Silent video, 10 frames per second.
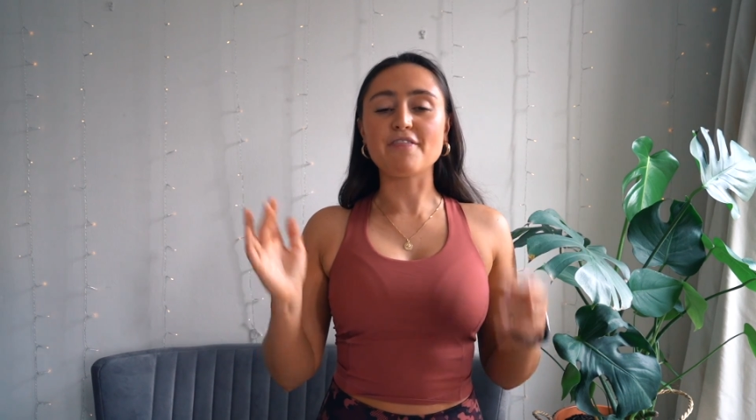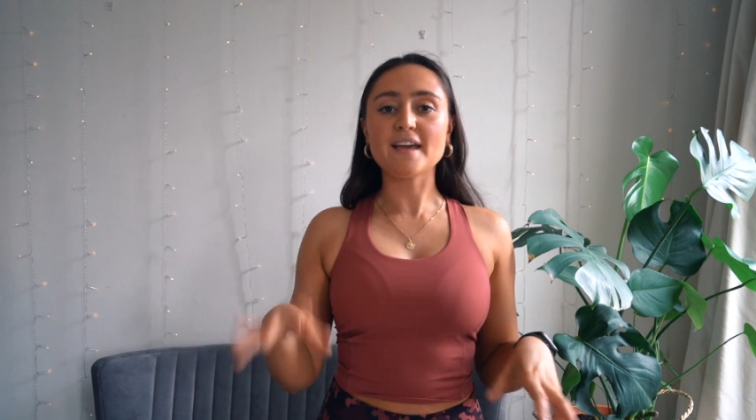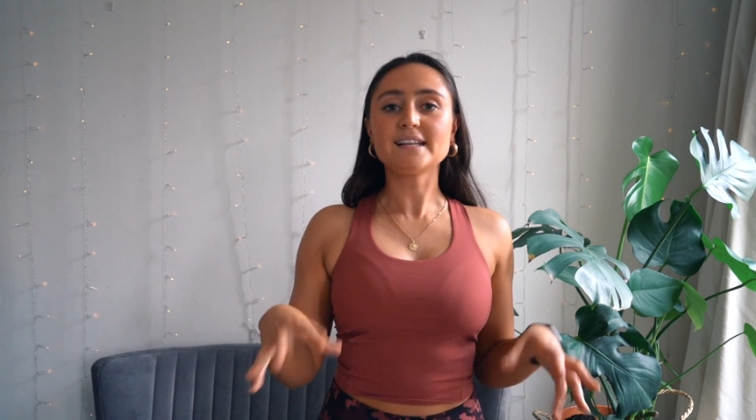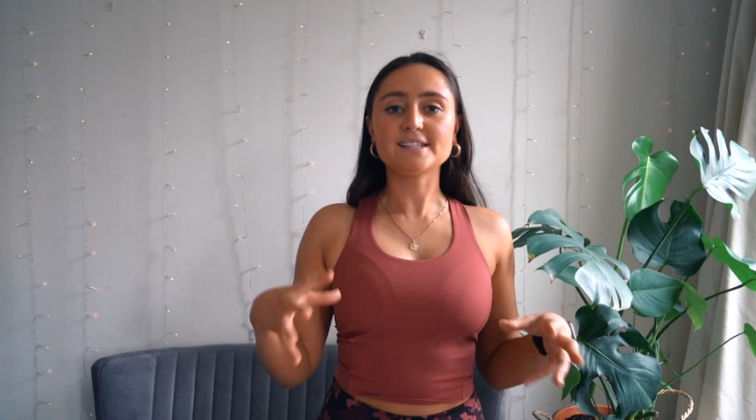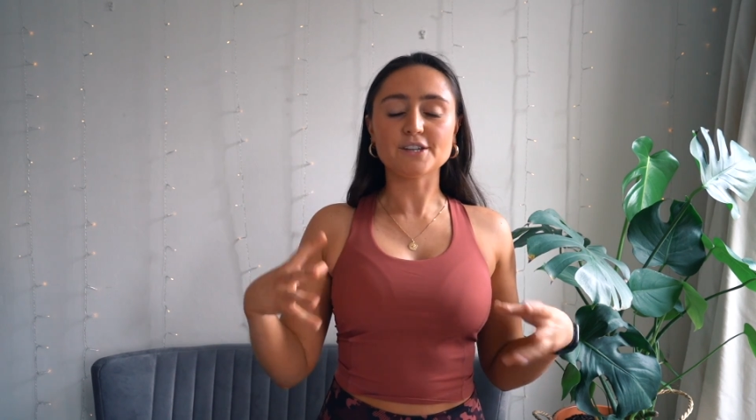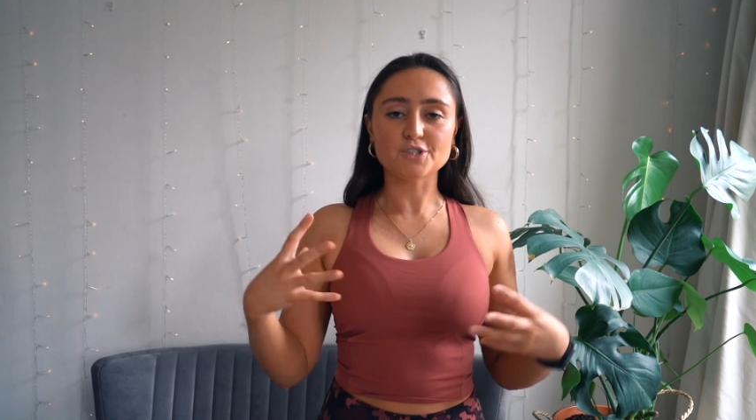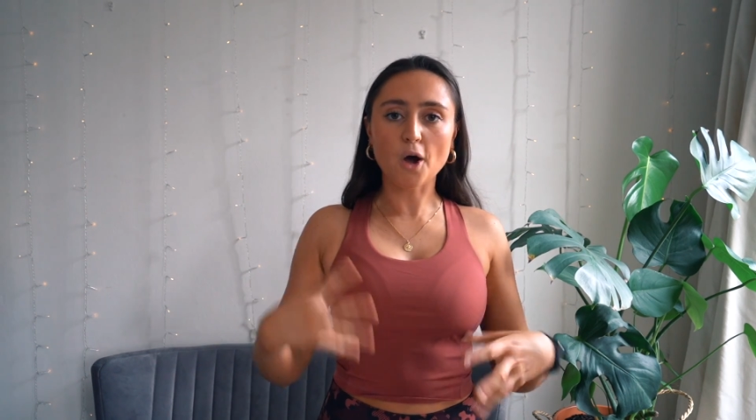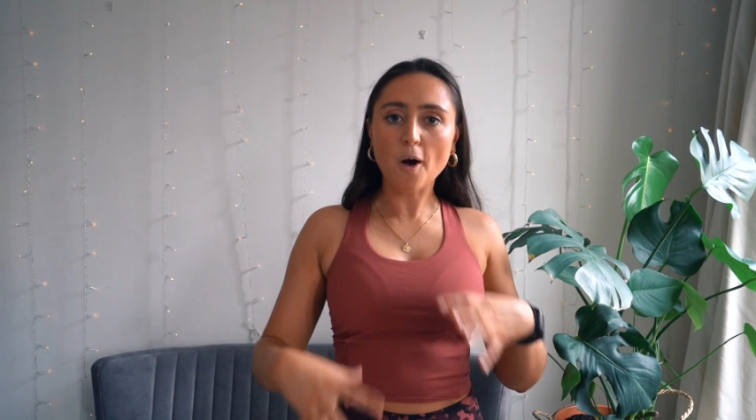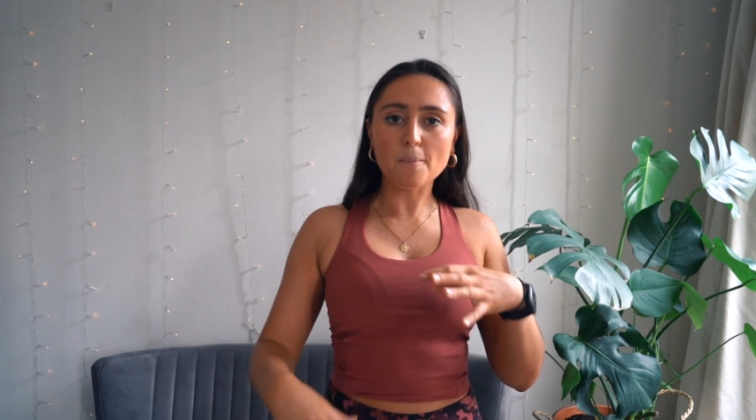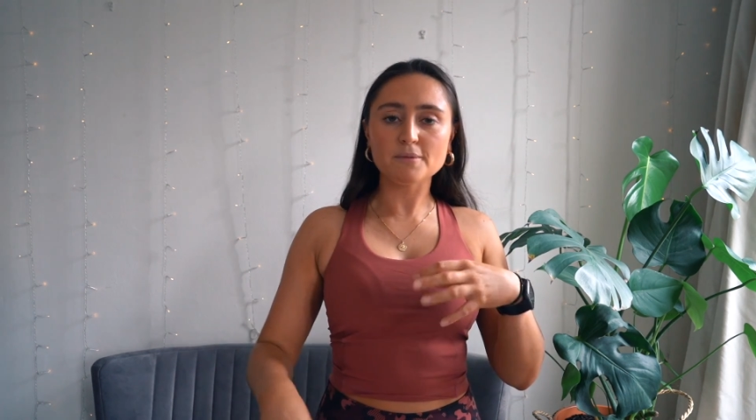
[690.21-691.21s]
this
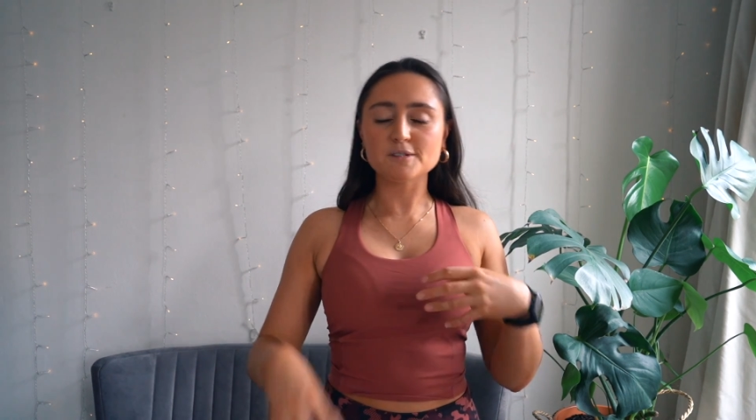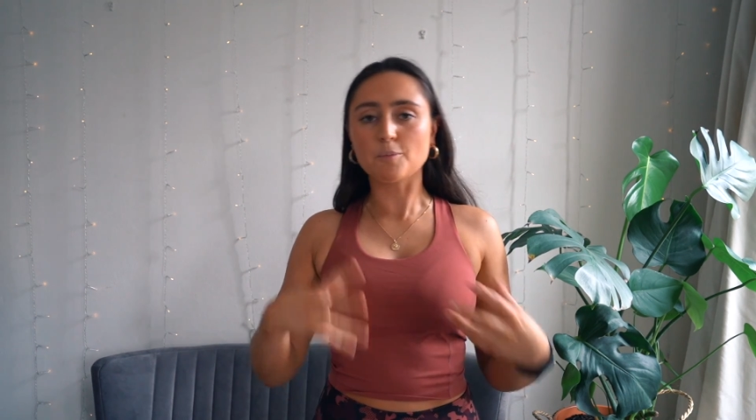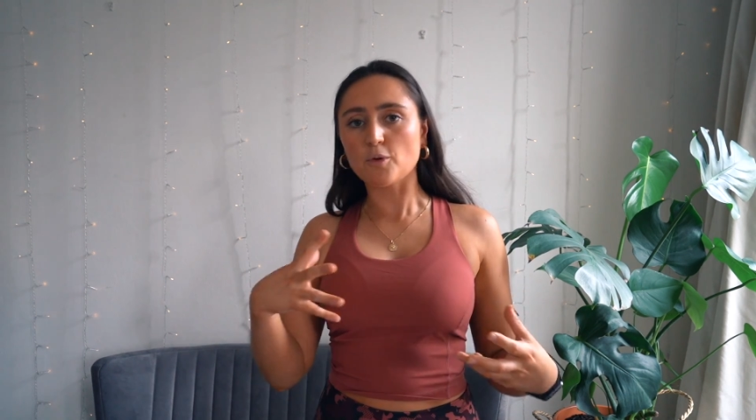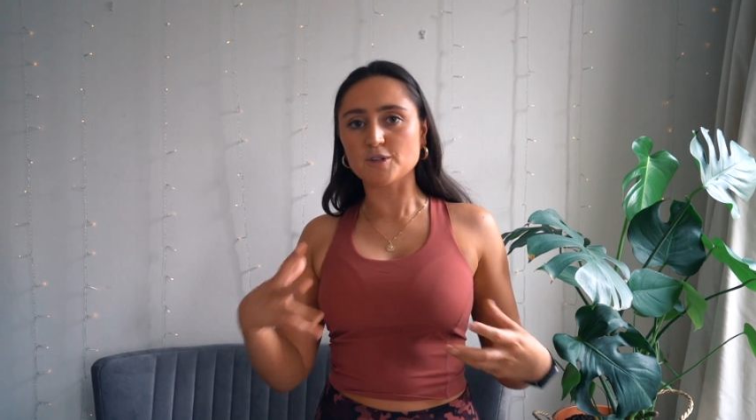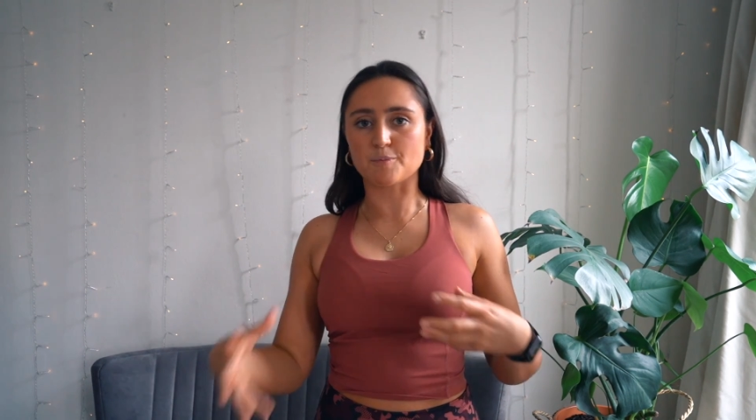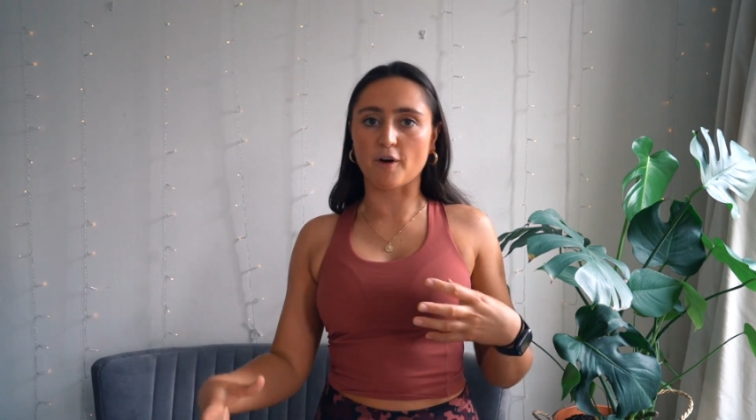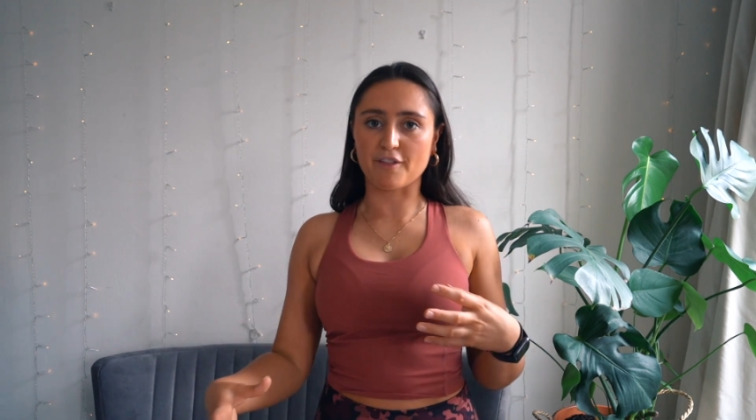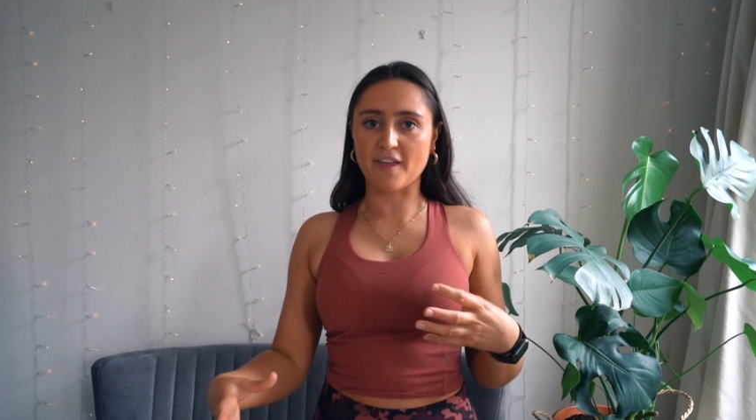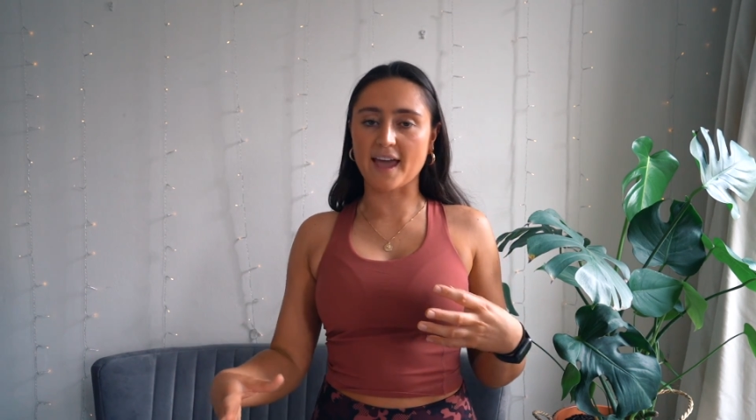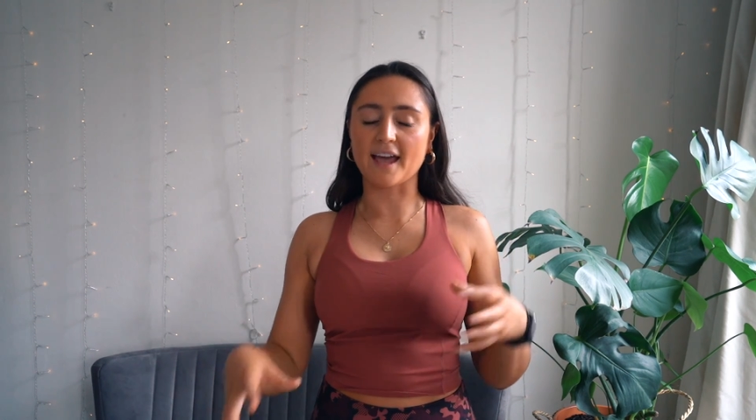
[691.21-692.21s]
top sports bra
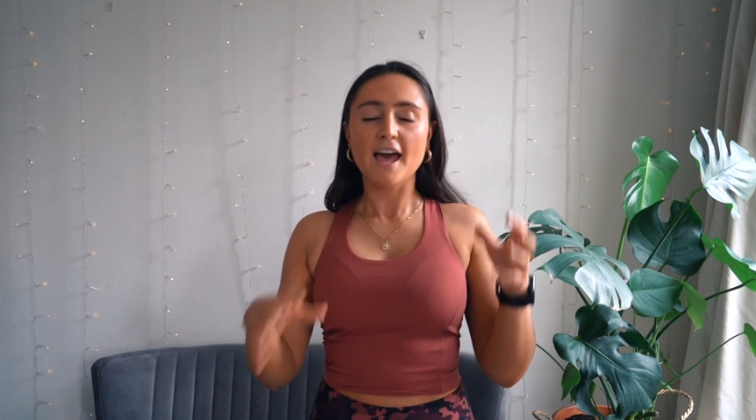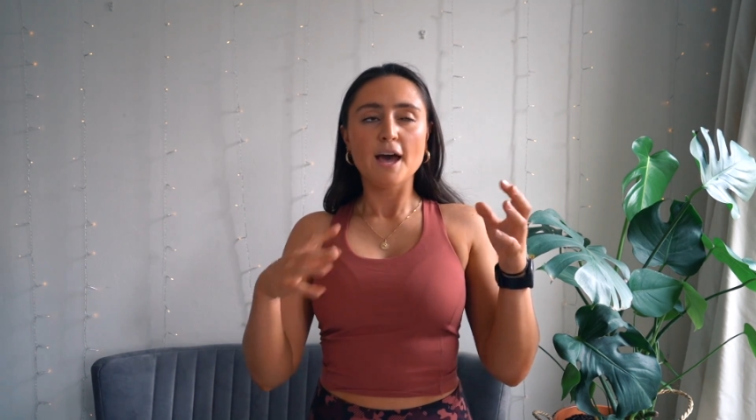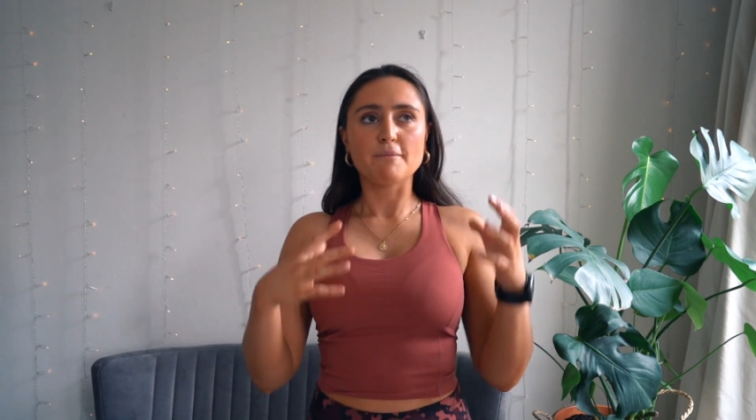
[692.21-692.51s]
thing,